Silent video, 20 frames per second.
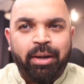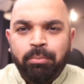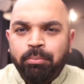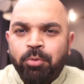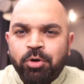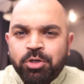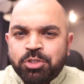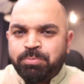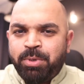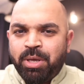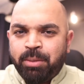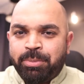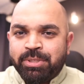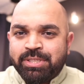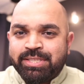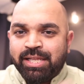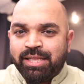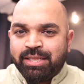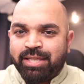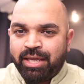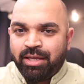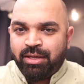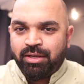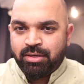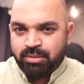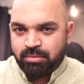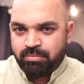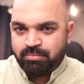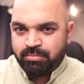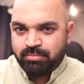Most people still think,
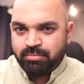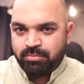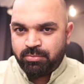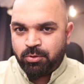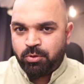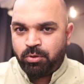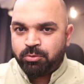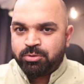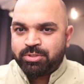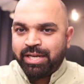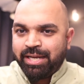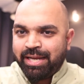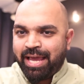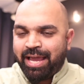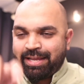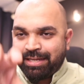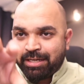still